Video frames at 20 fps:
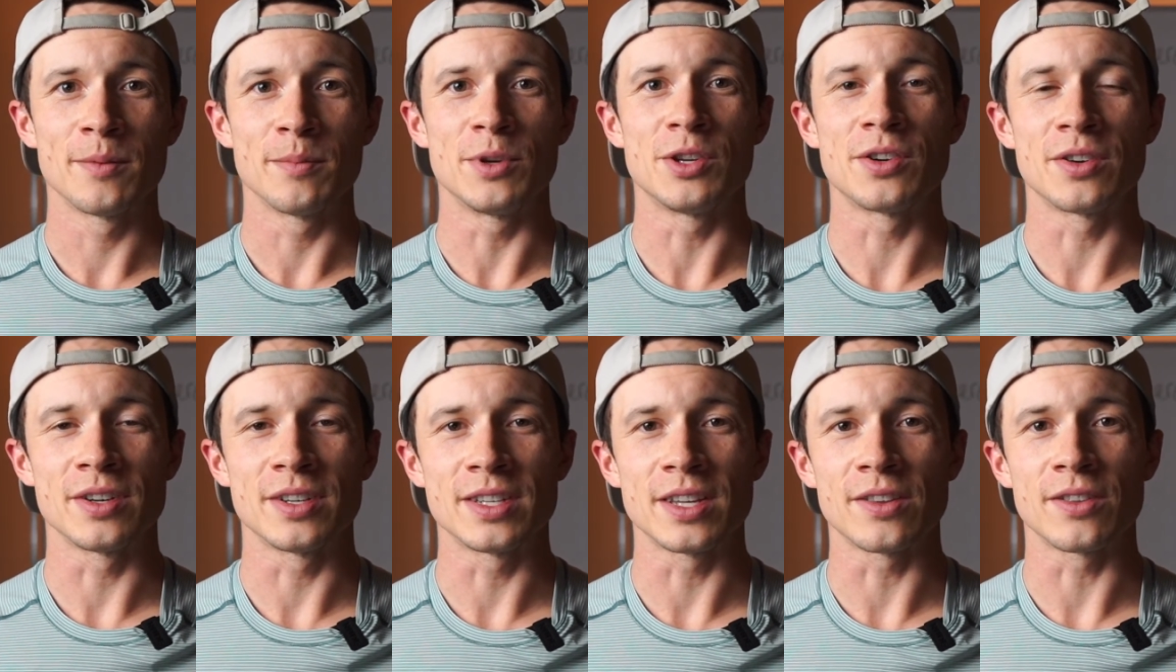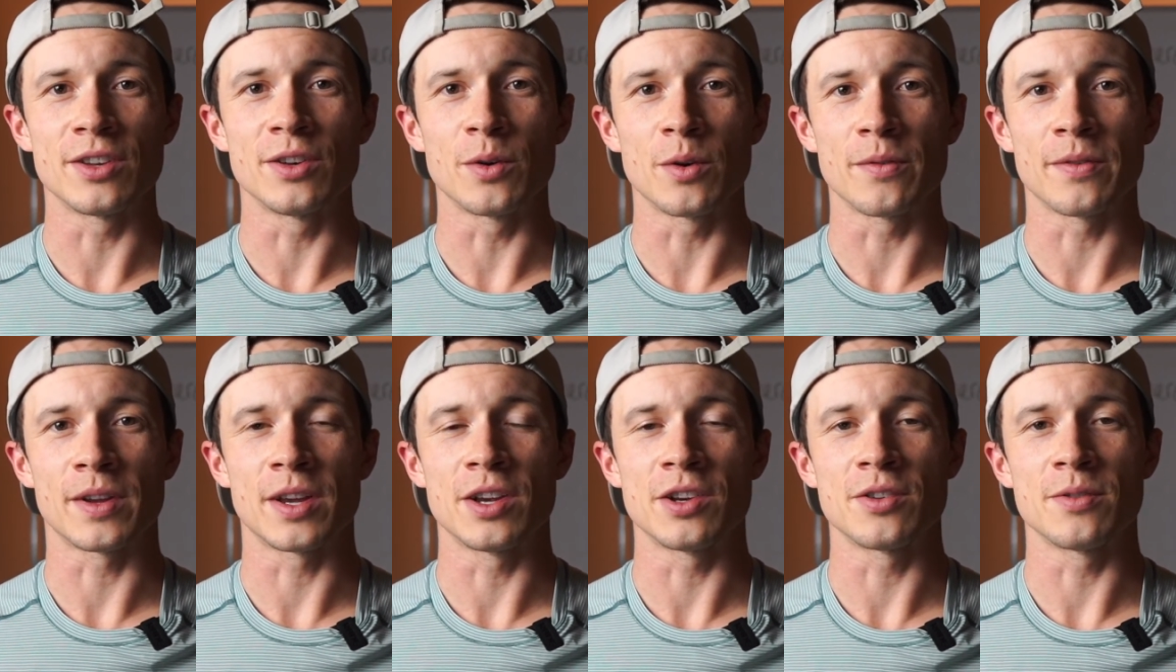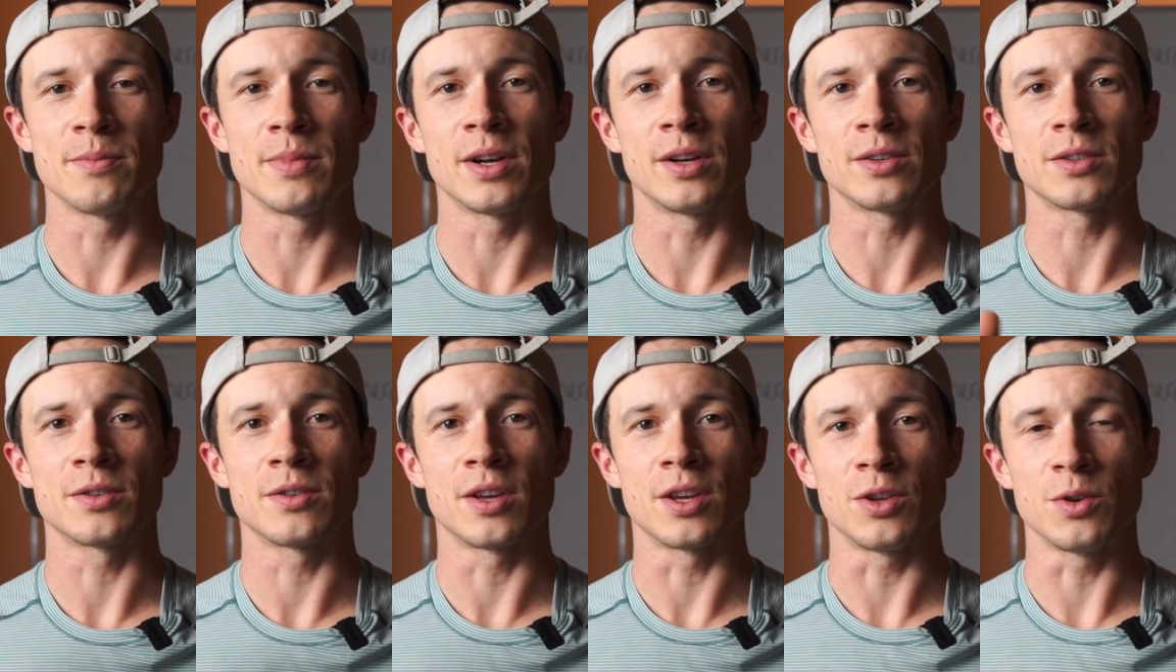Be sure and ding the notification bell
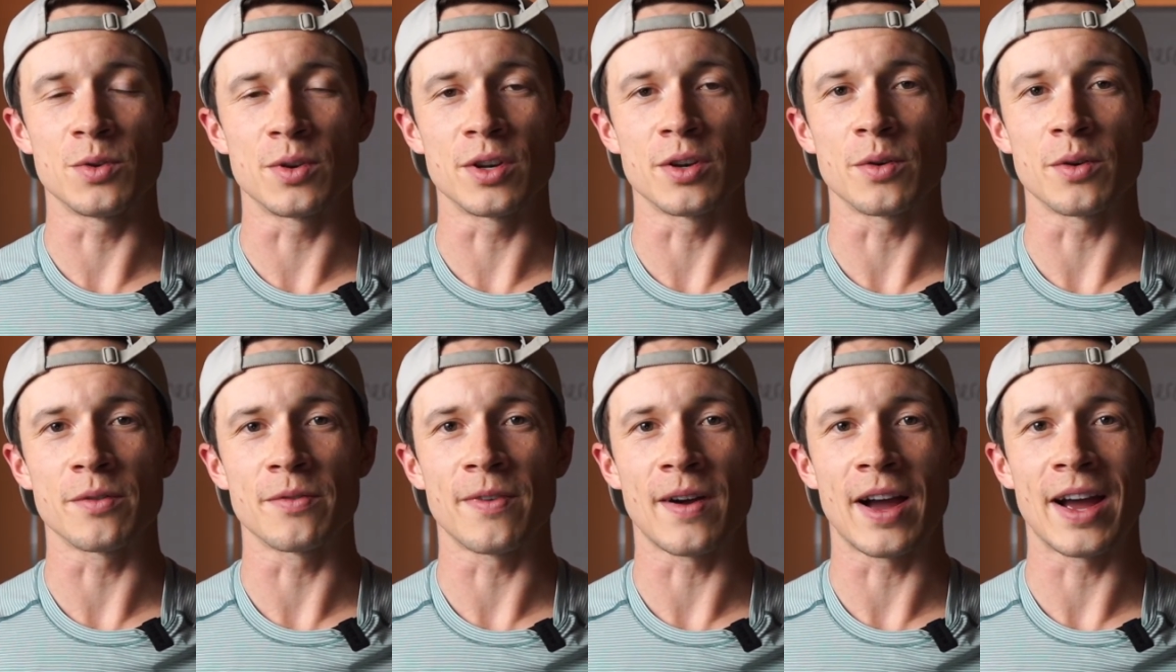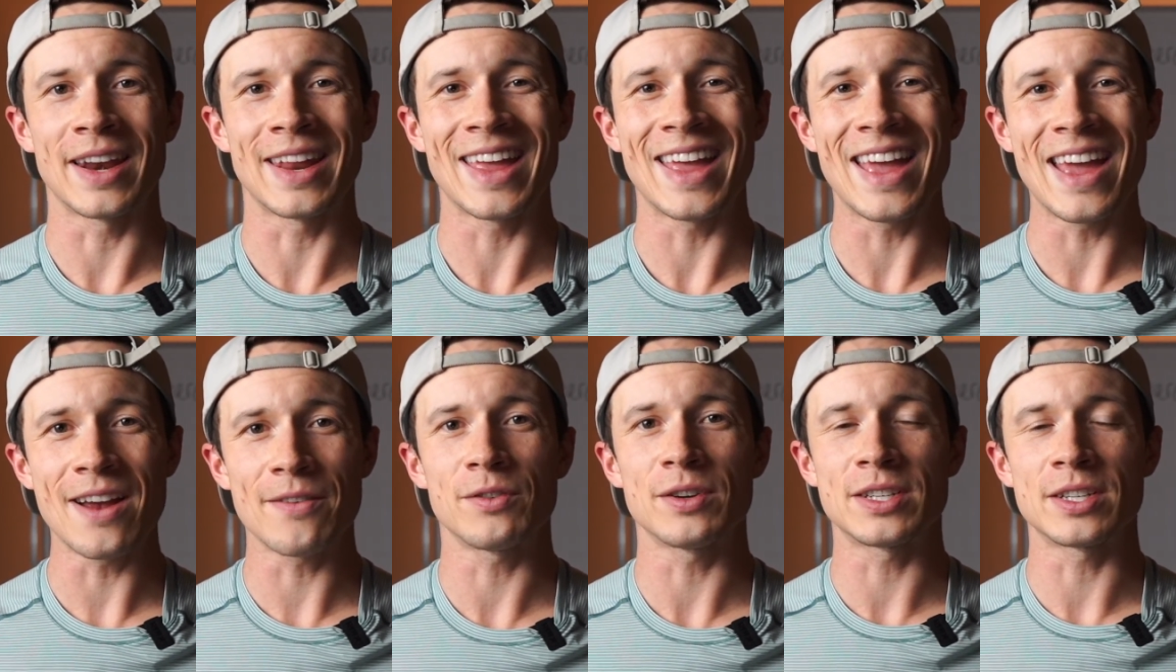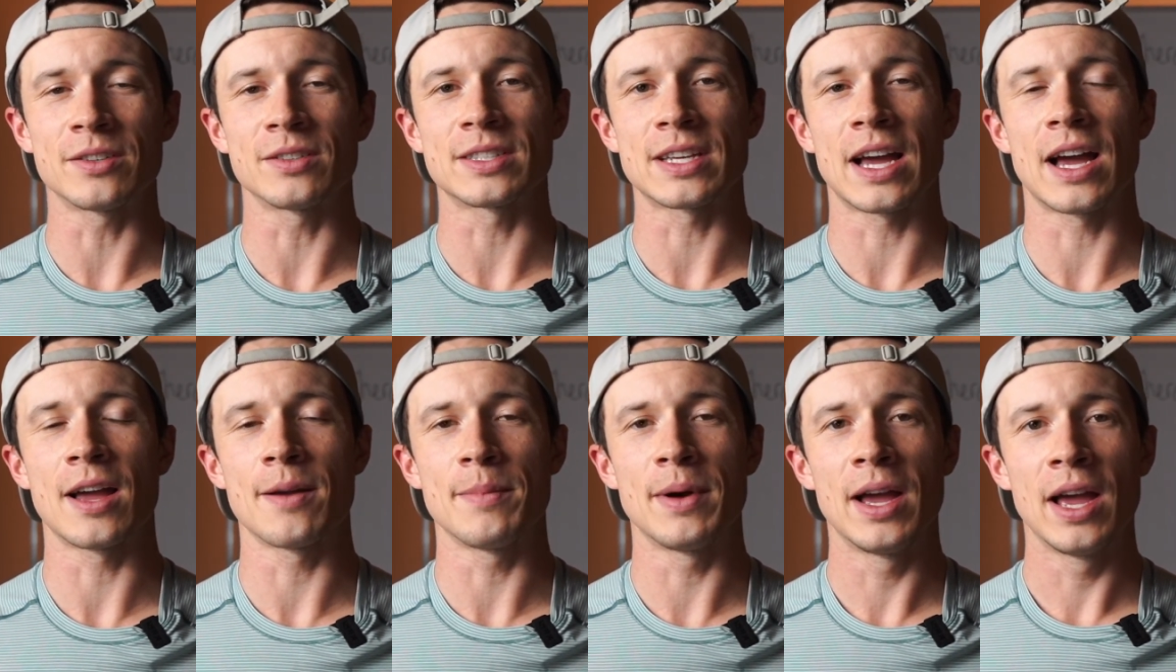so that you get notified every single
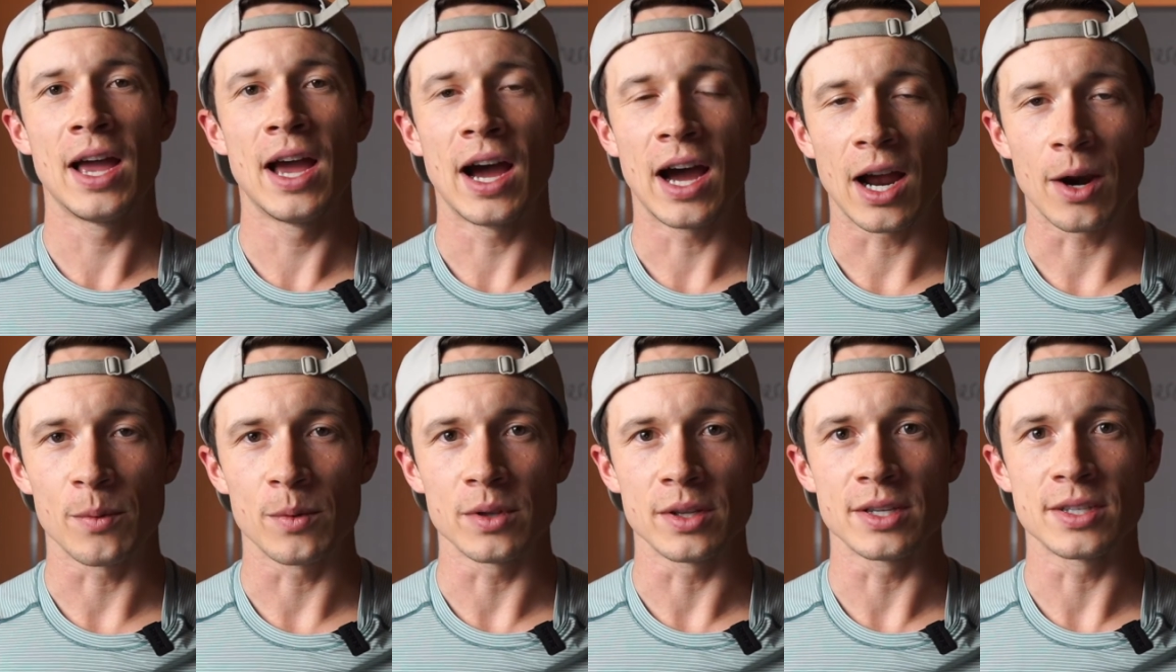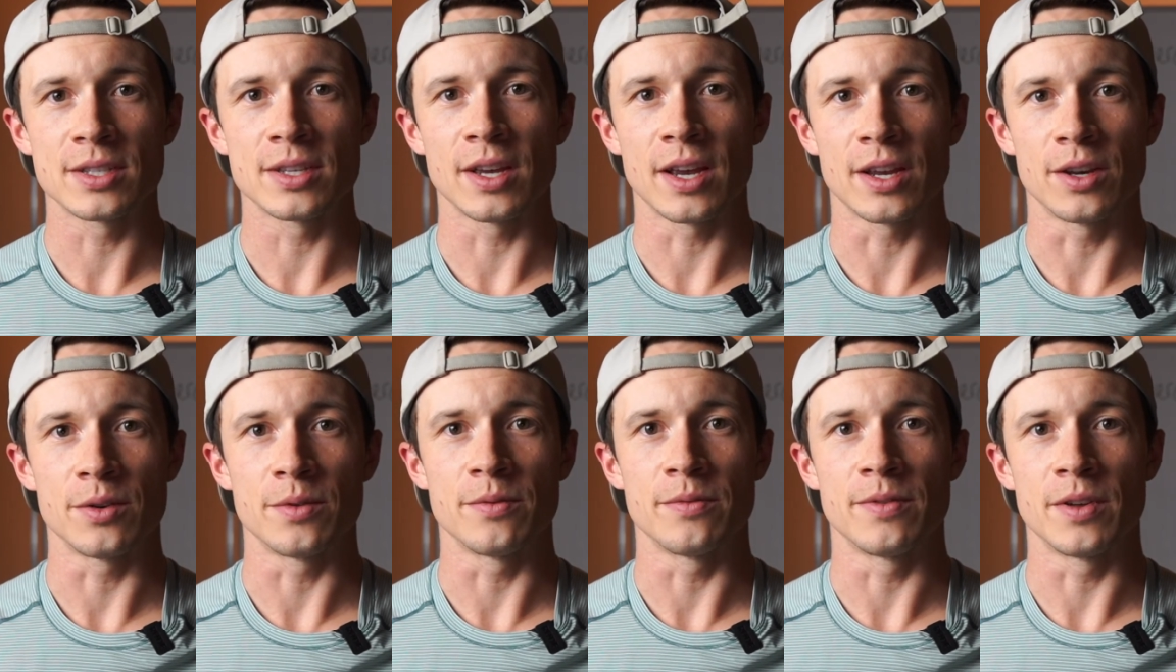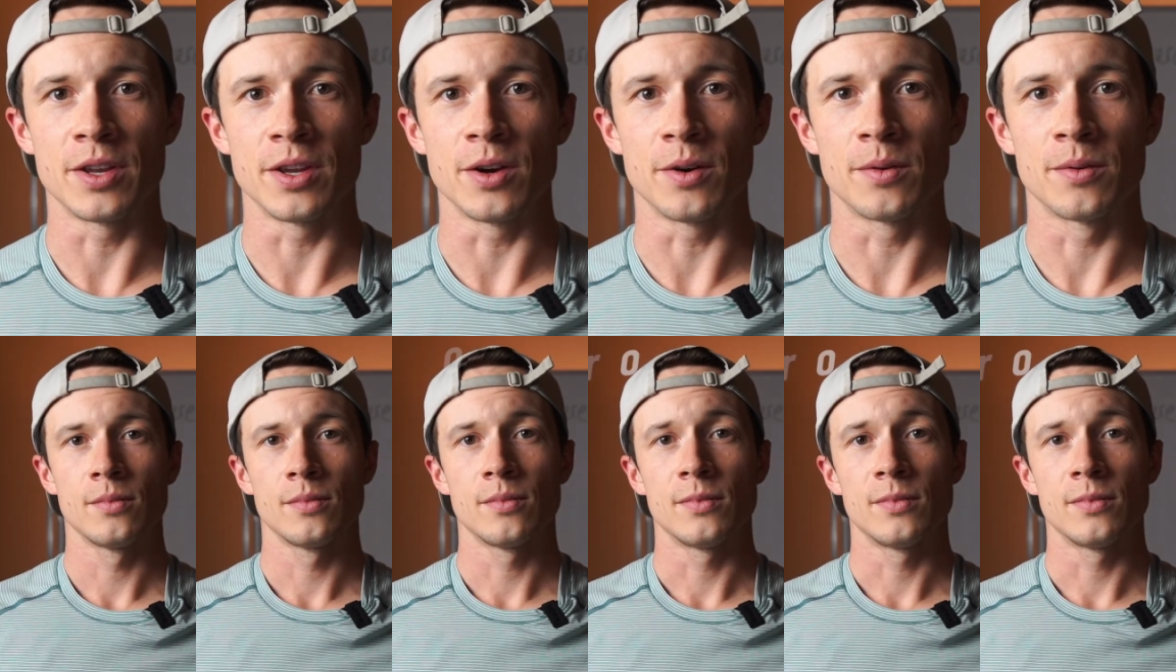time I release a new video.